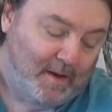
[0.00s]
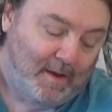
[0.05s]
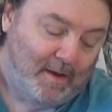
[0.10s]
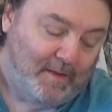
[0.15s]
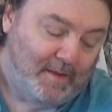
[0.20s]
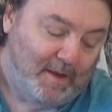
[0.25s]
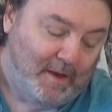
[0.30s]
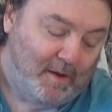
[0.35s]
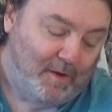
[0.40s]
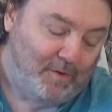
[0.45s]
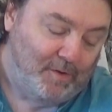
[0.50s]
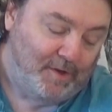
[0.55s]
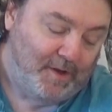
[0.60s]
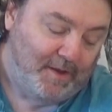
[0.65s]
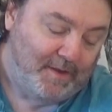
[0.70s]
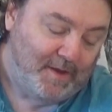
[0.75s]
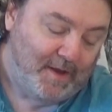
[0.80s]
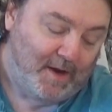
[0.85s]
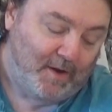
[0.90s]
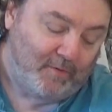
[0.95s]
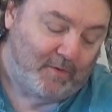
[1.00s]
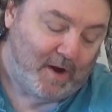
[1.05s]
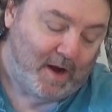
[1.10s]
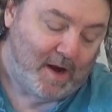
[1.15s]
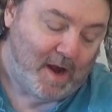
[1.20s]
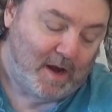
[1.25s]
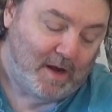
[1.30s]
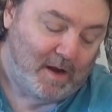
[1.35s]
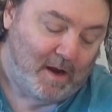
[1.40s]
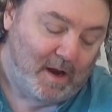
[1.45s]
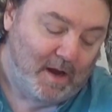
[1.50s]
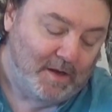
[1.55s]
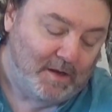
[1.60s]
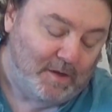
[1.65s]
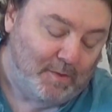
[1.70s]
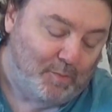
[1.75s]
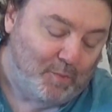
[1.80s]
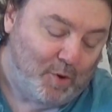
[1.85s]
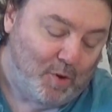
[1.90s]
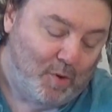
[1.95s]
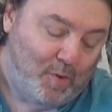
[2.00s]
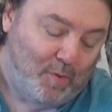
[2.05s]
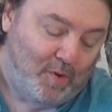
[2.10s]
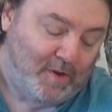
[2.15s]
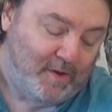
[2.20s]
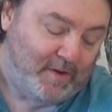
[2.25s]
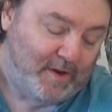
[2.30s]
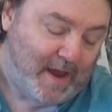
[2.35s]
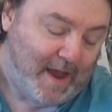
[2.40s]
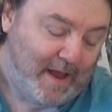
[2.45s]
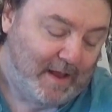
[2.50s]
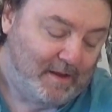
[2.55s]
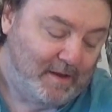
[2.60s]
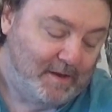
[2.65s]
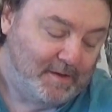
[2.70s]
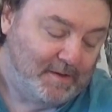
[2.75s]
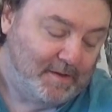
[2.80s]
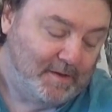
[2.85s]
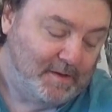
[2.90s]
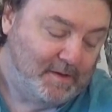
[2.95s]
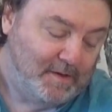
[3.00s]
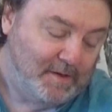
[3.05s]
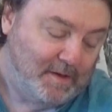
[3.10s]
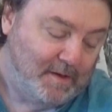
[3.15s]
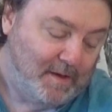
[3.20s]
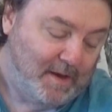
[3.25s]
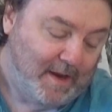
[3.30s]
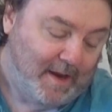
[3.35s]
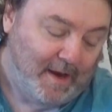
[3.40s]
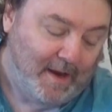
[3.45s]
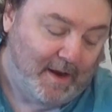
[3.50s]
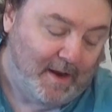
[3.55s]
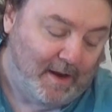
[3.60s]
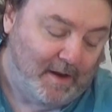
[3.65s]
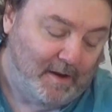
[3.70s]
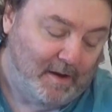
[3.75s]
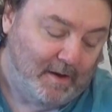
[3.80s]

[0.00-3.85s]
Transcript: the only thing recognizable was Atlas's hand,